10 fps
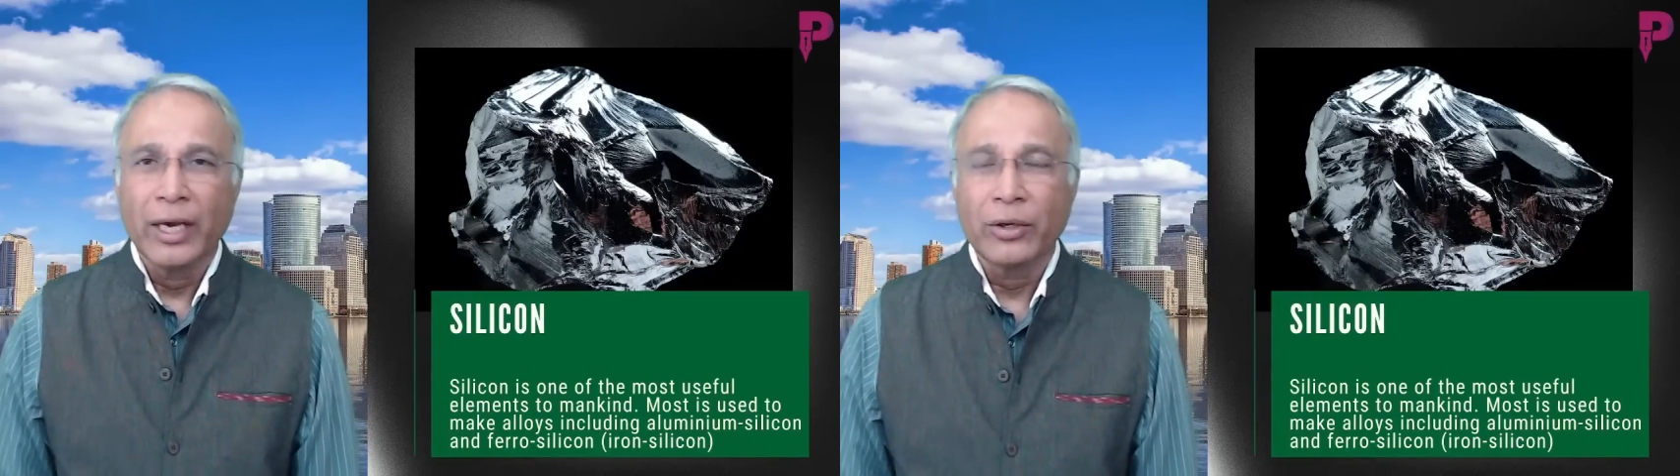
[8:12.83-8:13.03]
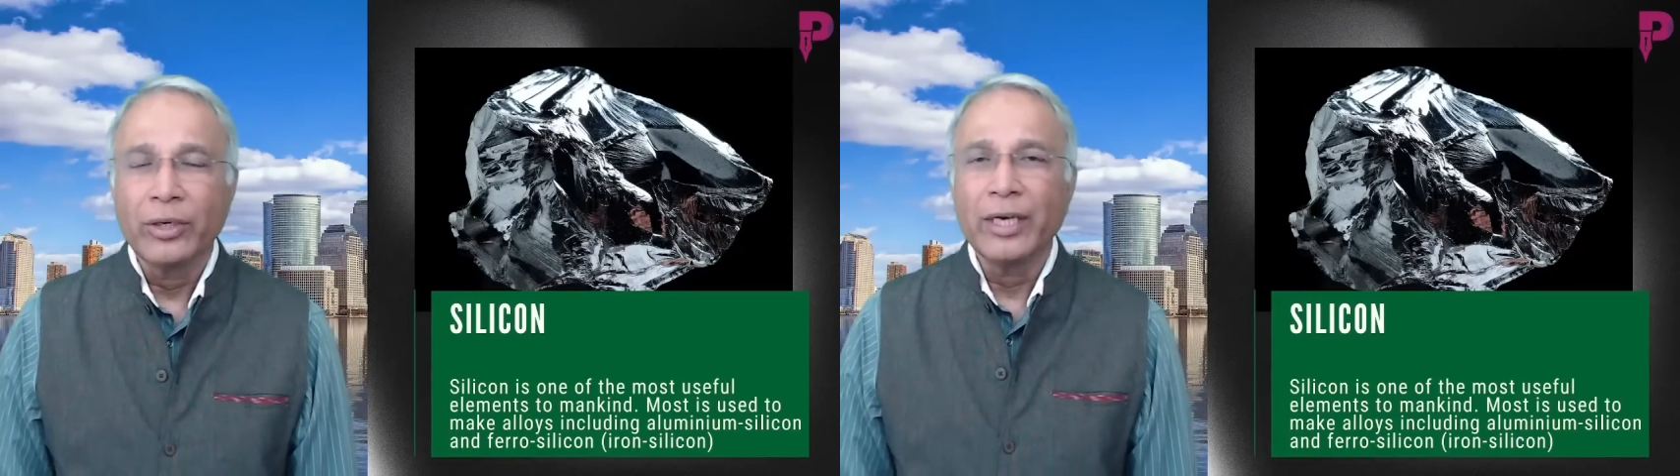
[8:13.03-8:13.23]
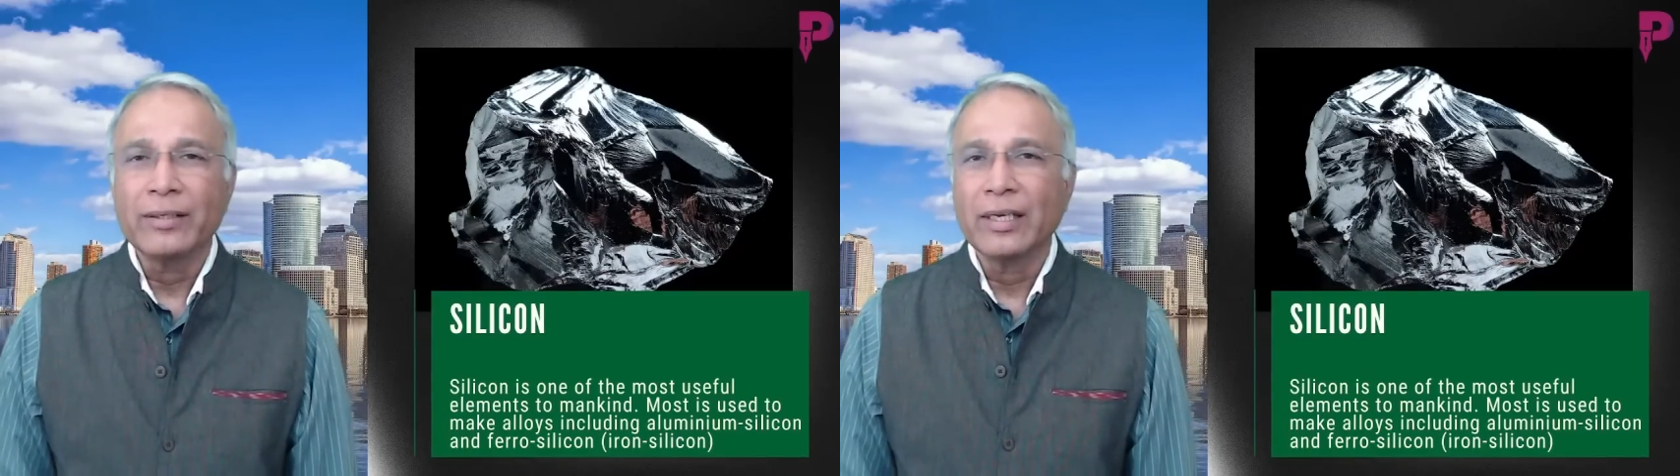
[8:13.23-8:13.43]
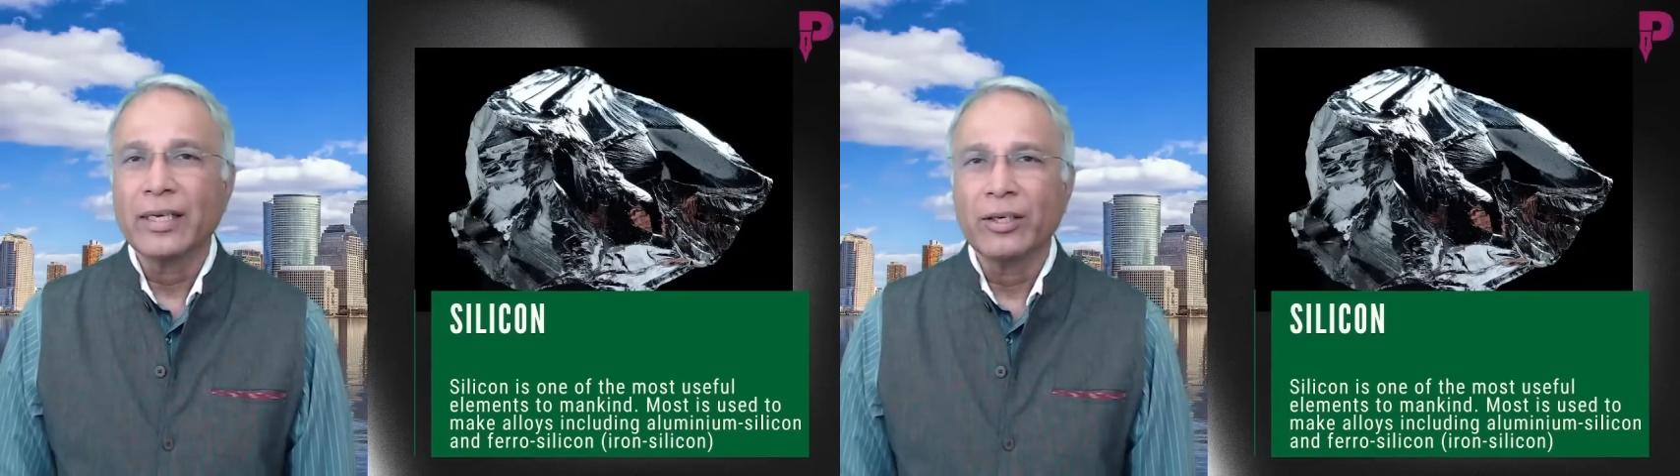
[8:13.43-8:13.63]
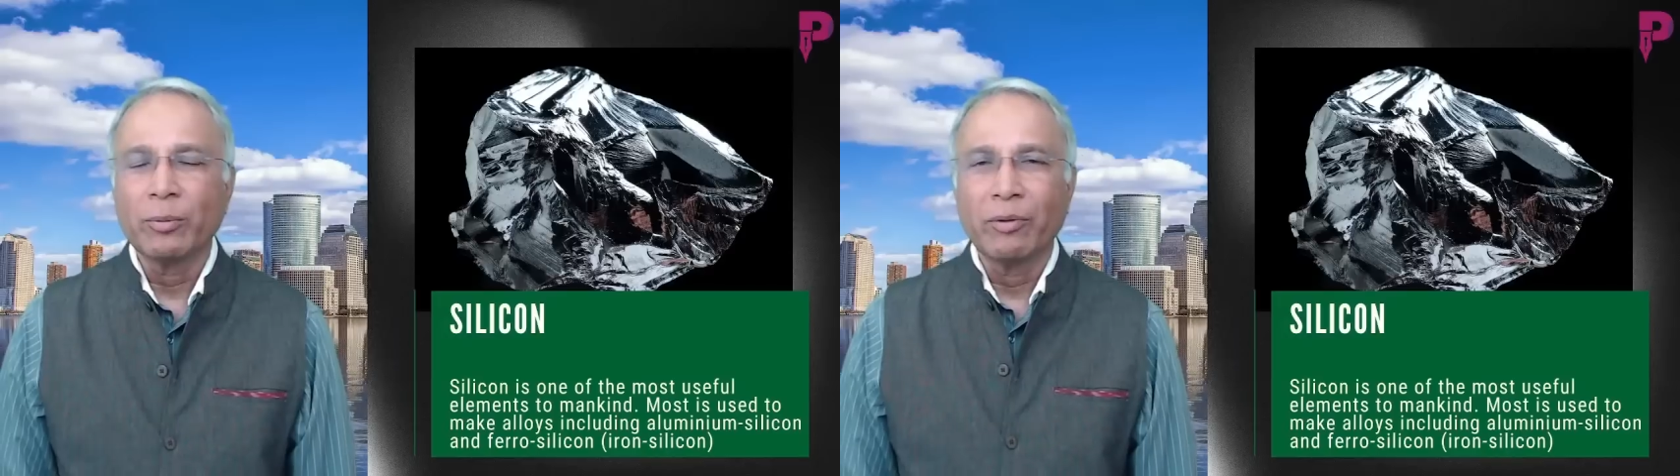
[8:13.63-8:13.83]
You need
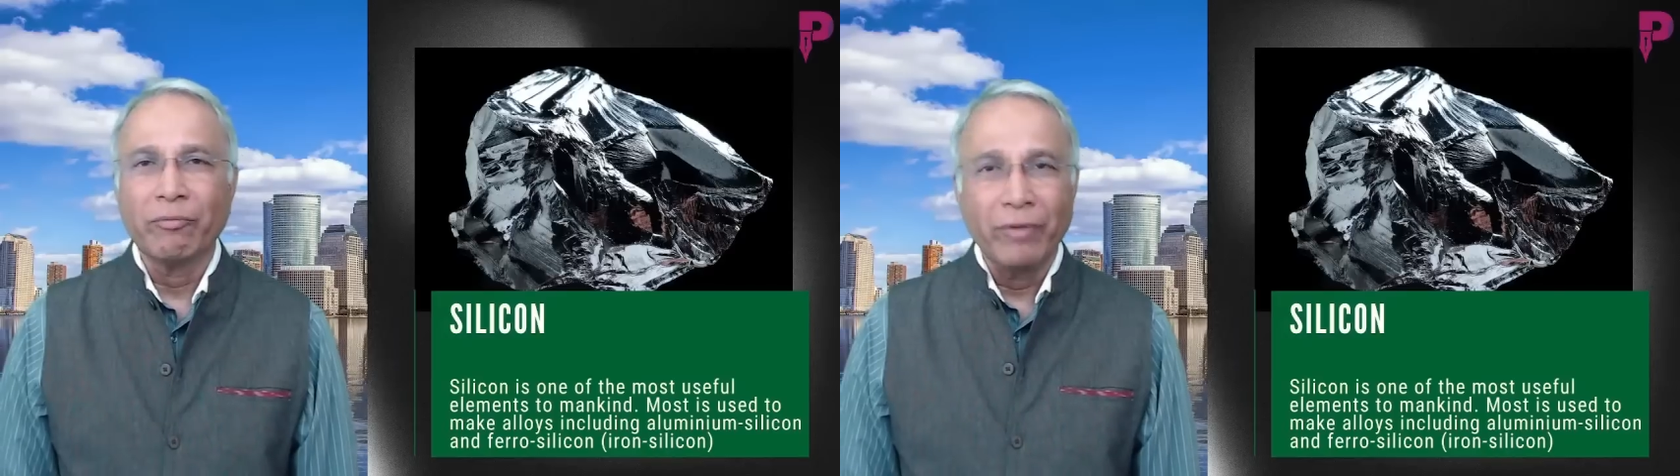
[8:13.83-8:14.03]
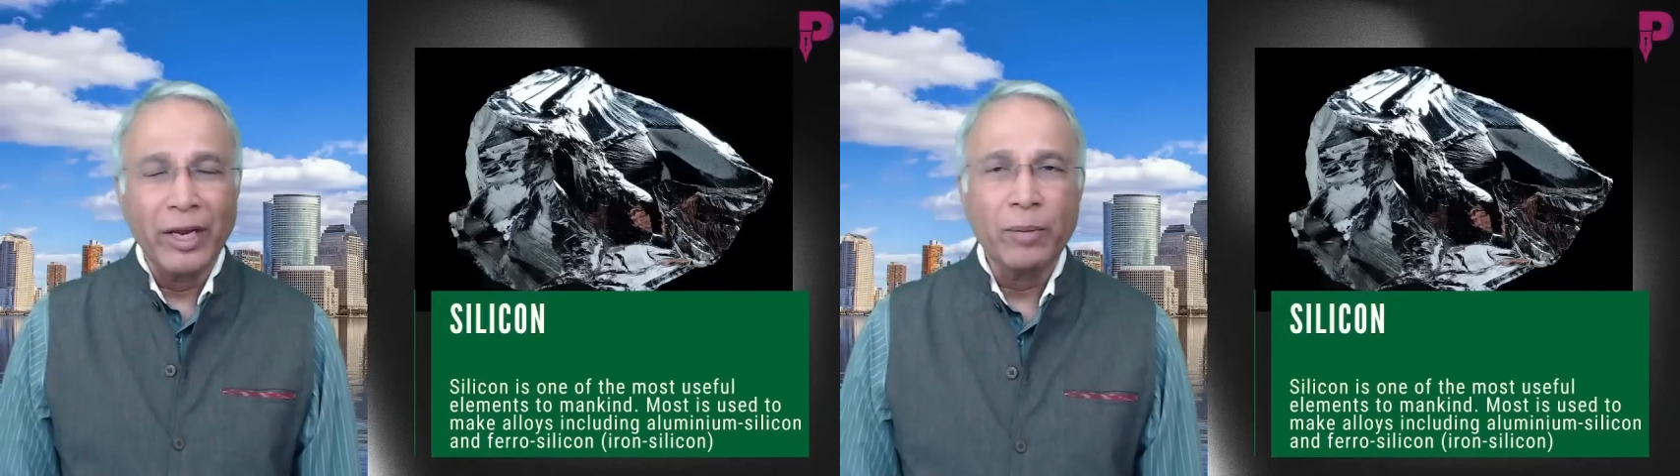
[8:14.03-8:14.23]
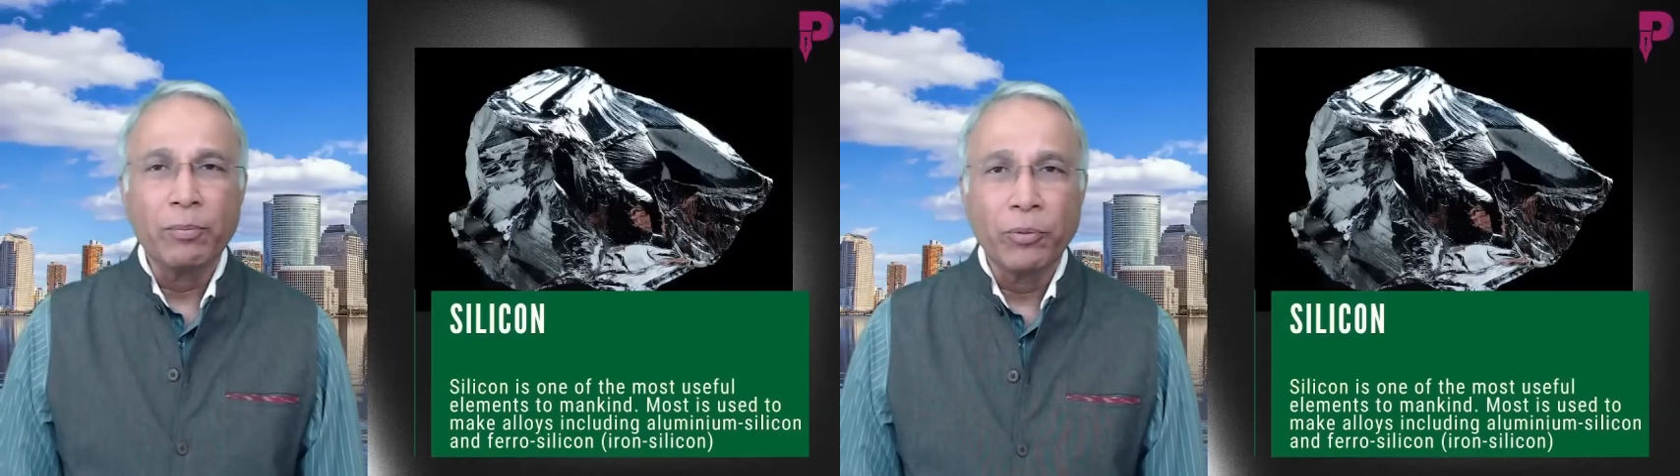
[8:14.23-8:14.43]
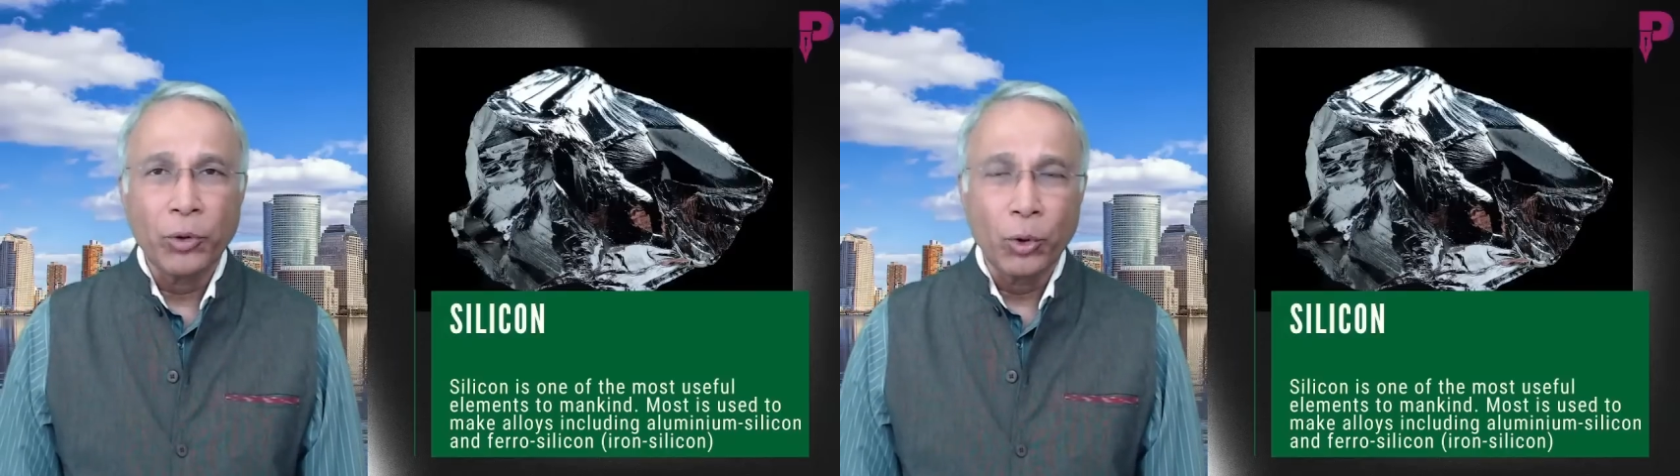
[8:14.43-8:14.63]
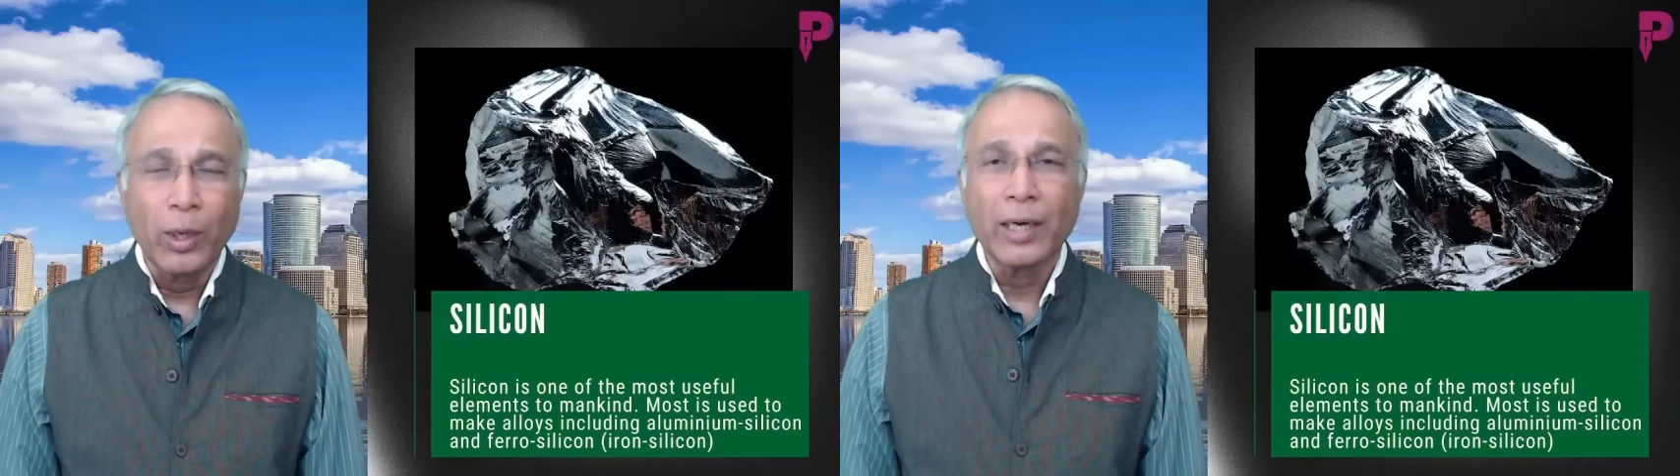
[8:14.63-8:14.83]
silicon to be very
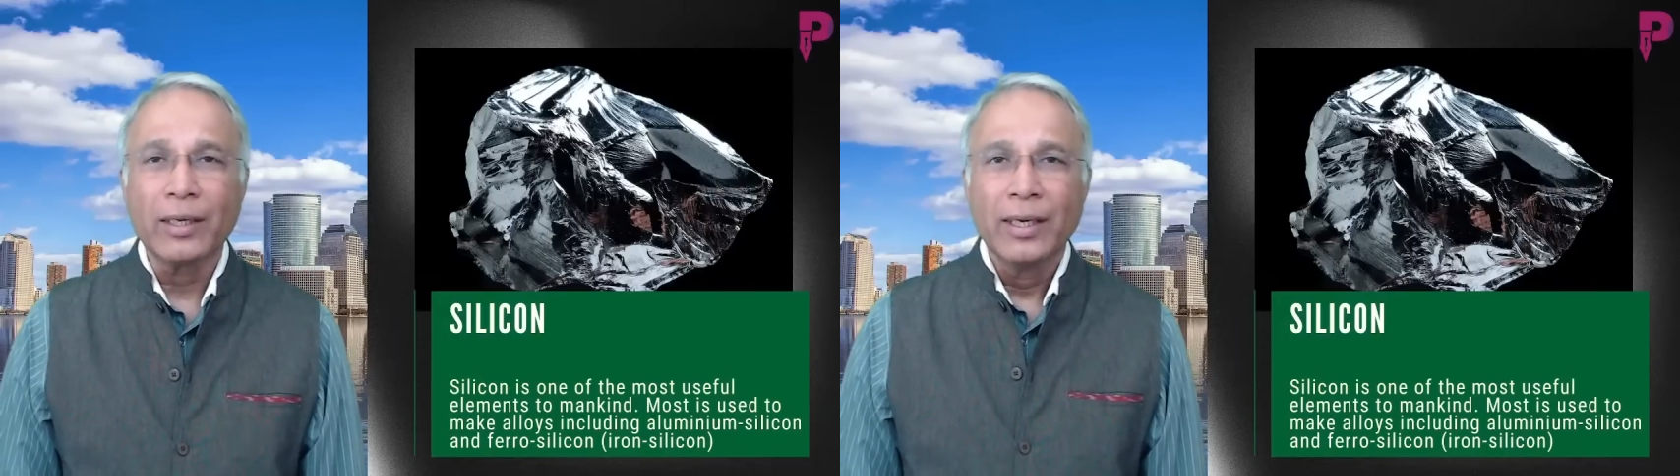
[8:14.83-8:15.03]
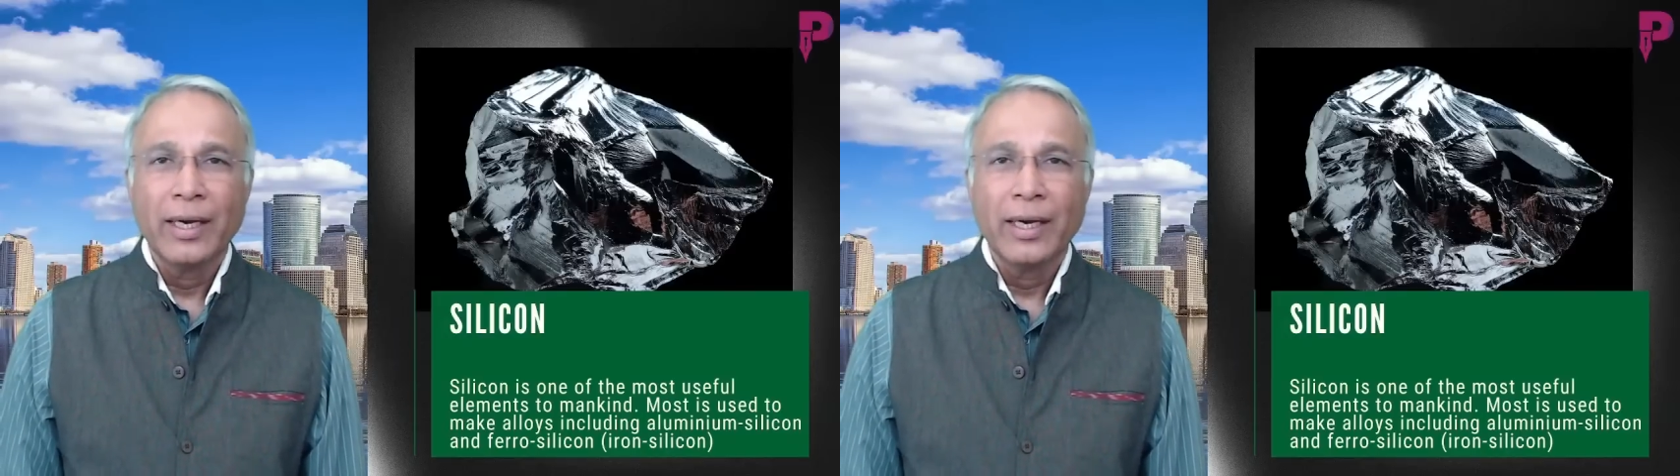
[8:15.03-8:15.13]
pure.